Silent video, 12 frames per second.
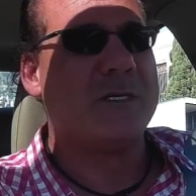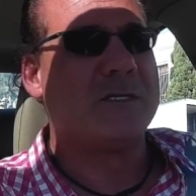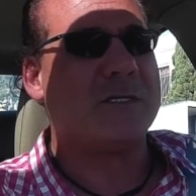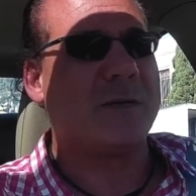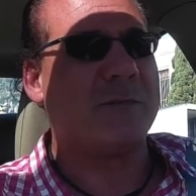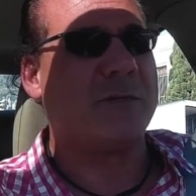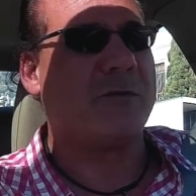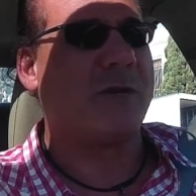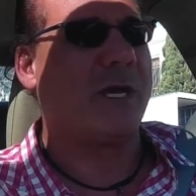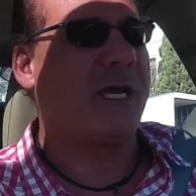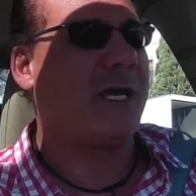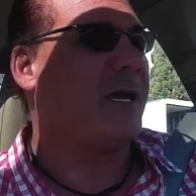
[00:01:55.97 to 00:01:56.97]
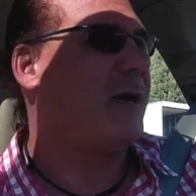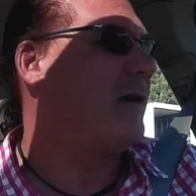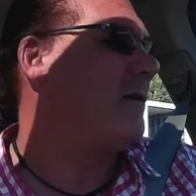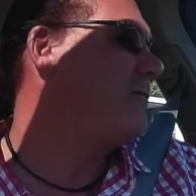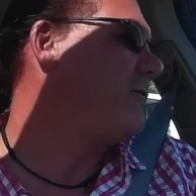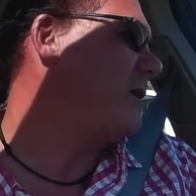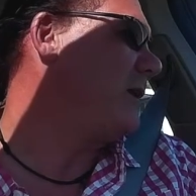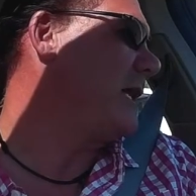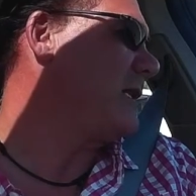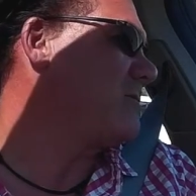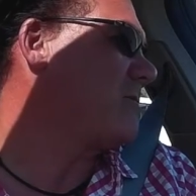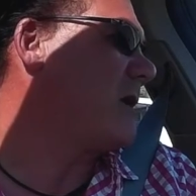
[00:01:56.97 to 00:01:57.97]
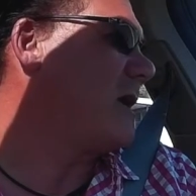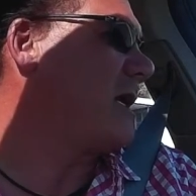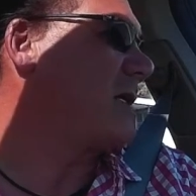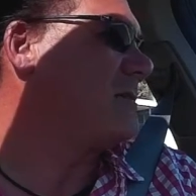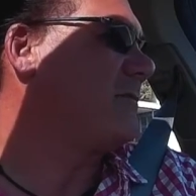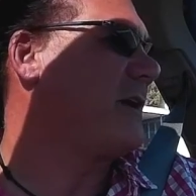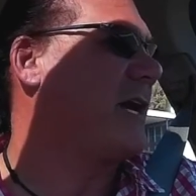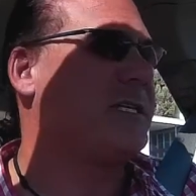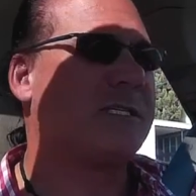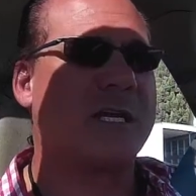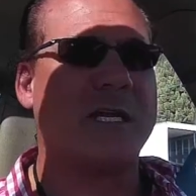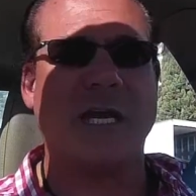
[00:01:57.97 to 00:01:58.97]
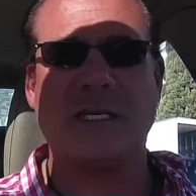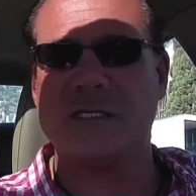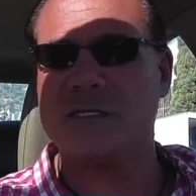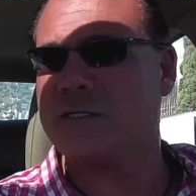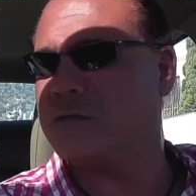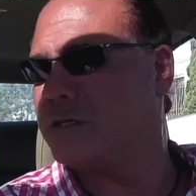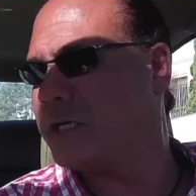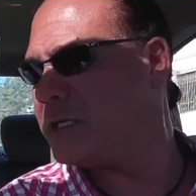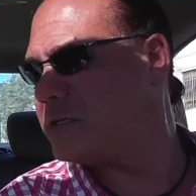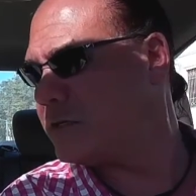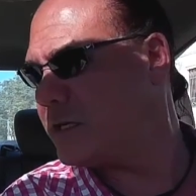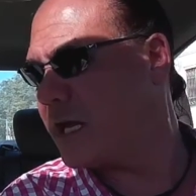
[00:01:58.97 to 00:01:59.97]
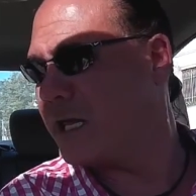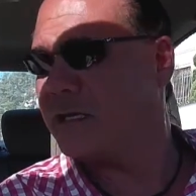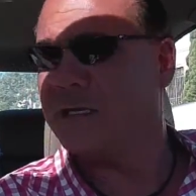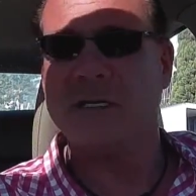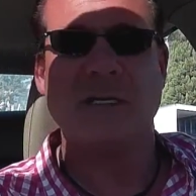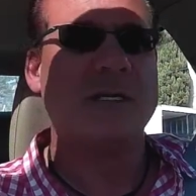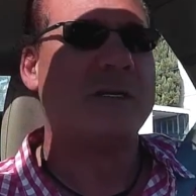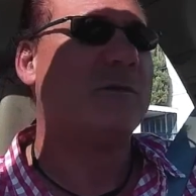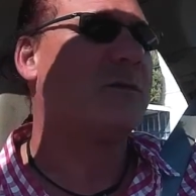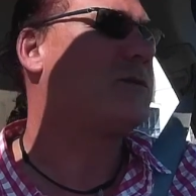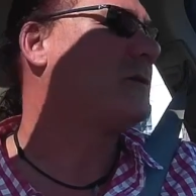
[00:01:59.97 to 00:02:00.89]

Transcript: some degree of electronic device connected to the internet, which